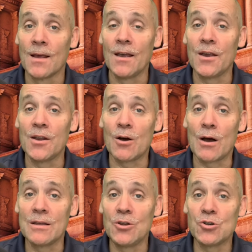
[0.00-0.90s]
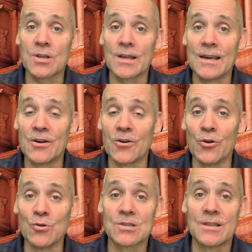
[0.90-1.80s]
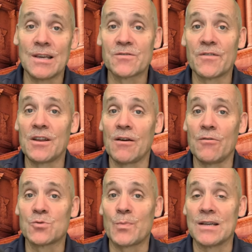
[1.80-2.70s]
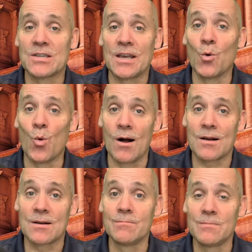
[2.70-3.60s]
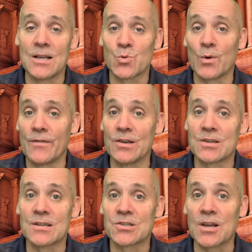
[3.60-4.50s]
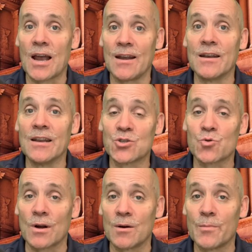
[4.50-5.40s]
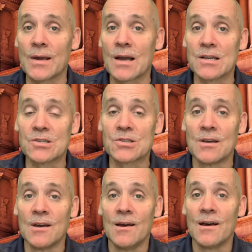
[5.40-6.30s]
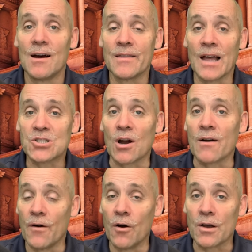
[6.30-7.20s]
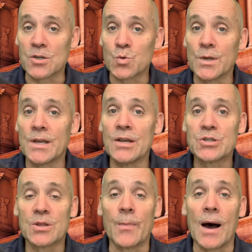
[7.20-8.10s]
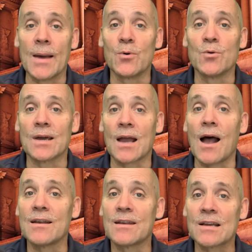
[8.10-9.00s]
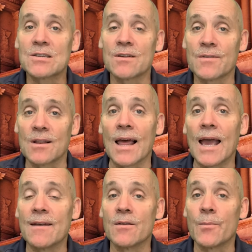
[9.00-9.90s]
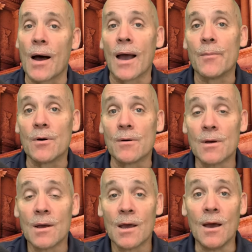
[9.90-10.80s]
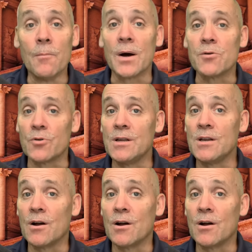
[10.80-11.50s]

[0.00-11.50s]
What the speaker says: You know, I usually introduce these videos by saying welcome as we visit a site in Israel because that's our focus. We teach the Bible in the context of the land of the Bible. But, you know,